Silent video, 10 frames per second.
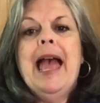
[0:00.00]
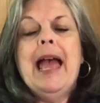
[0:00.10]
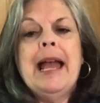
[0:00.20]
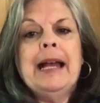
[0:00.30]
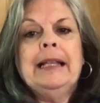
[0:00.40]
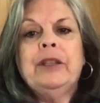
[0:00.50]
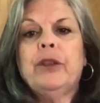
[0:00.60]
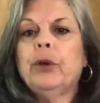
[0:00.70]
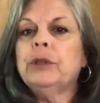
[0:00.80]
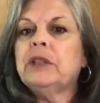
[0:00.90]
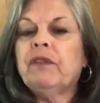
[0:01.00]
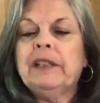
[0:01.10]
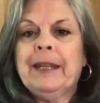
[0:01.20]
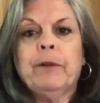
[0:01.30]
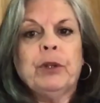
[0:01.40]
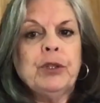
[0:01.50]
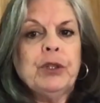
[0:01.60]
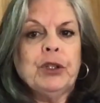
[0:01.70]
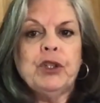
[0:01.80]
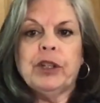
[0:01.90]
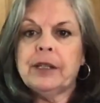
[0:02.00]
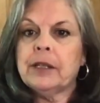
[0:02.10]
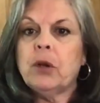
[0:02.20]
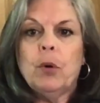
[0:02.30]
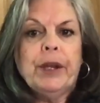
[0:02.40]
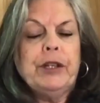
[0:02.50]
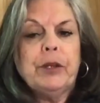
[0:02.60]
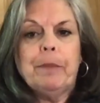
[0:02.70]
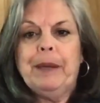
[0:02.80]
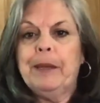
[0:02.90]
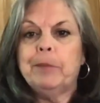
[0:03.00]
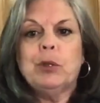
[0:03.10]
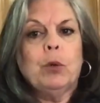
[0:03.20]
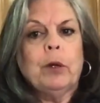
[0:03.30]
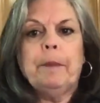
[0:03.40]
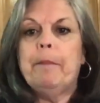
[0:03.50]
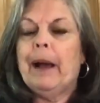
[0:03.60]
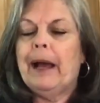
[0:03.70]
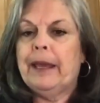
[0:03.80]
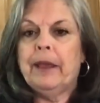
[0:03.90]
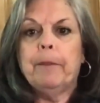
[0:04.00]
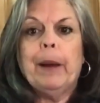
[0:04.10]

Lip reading: and those flavors are just going to be absorbed by